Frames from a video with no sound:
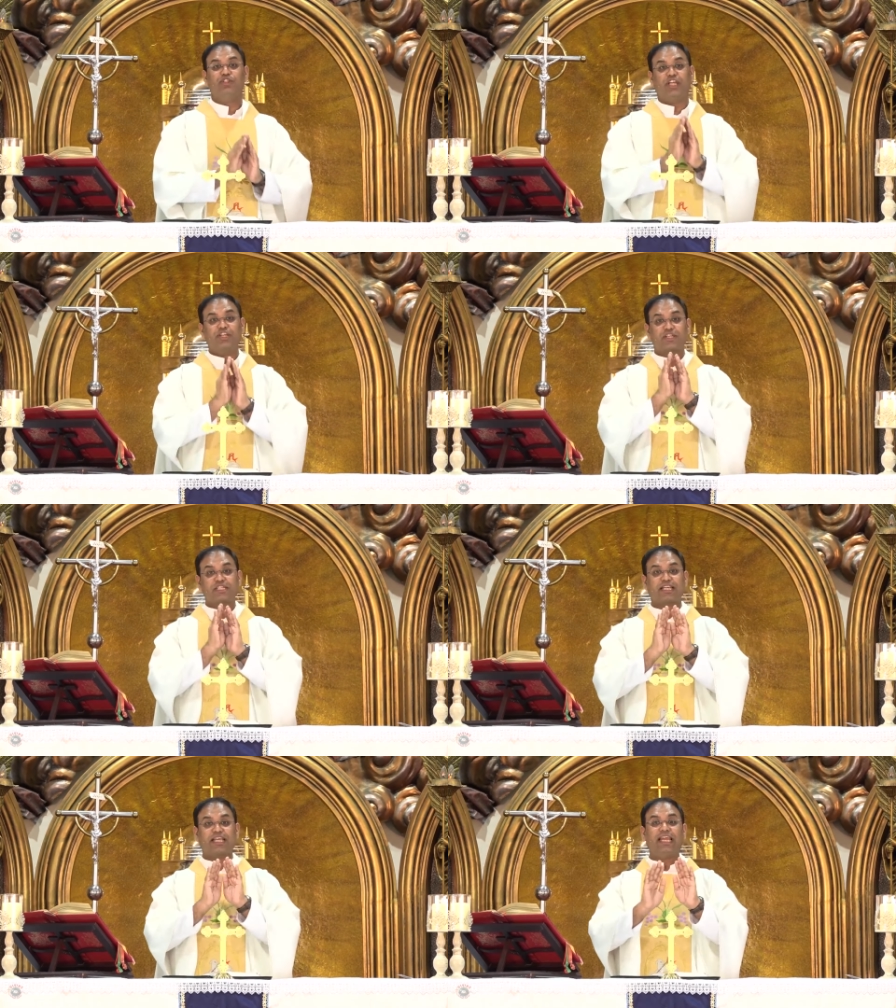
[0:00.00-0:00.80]

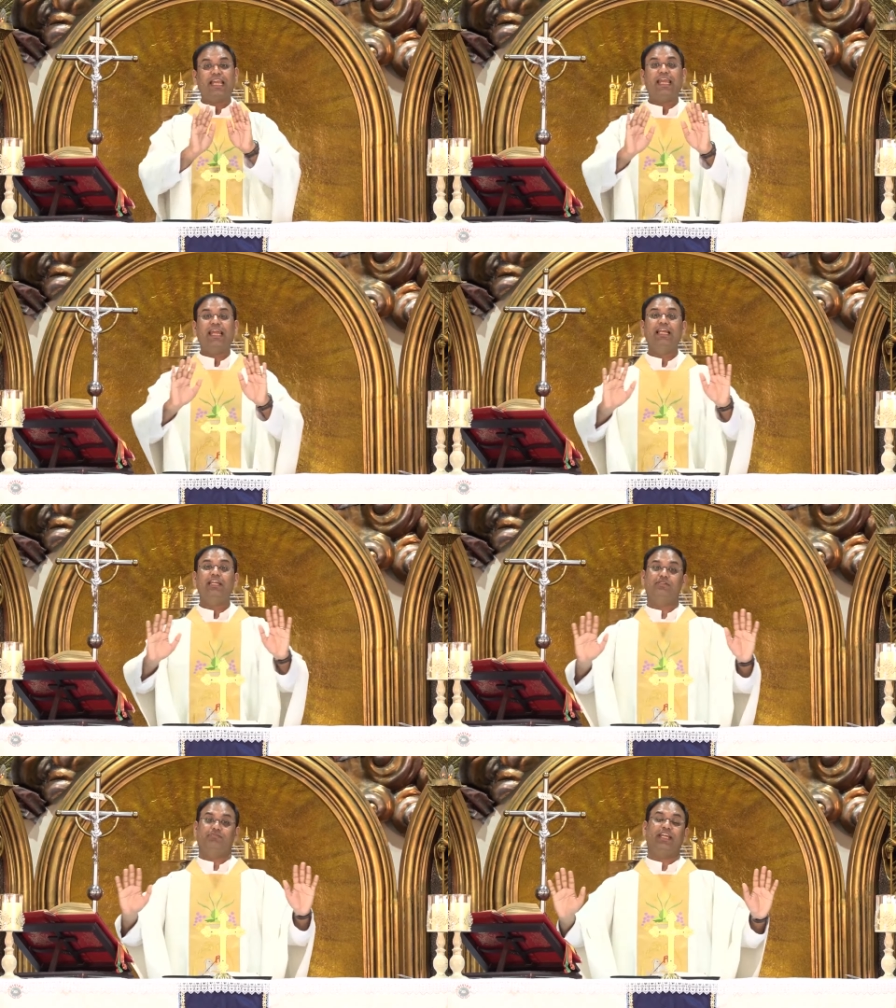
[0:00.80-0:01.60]
Jesus
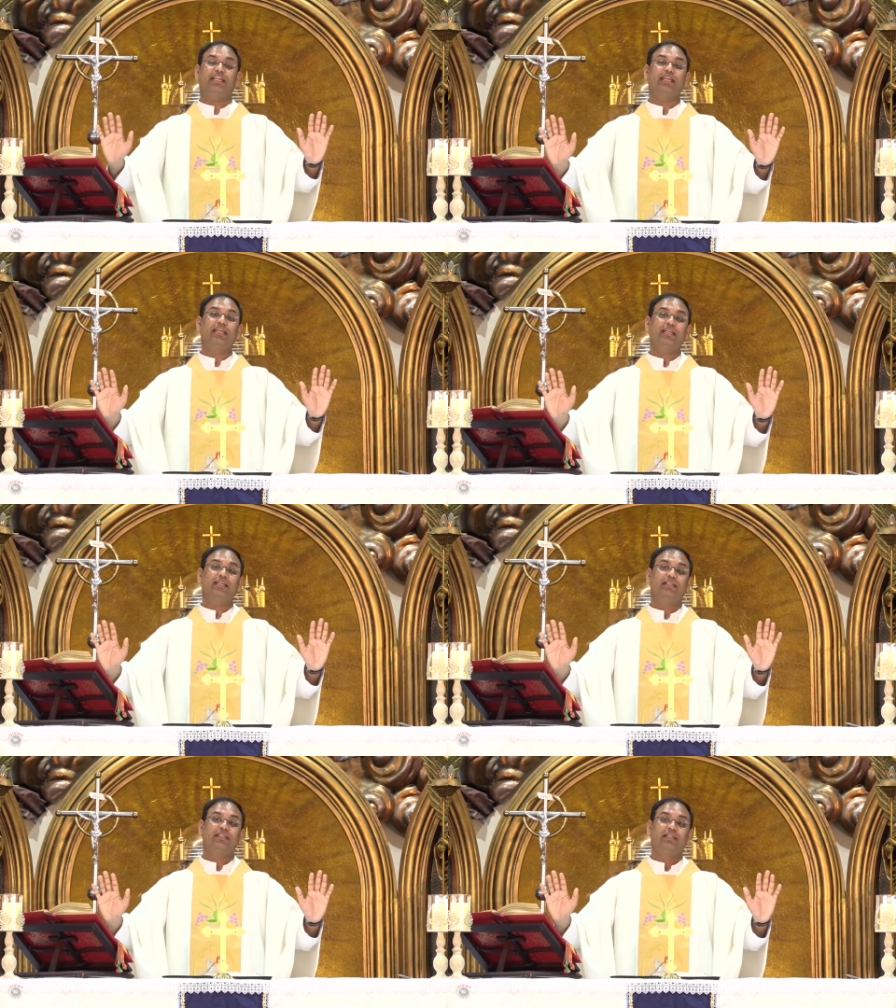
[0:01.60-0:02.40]
healed many.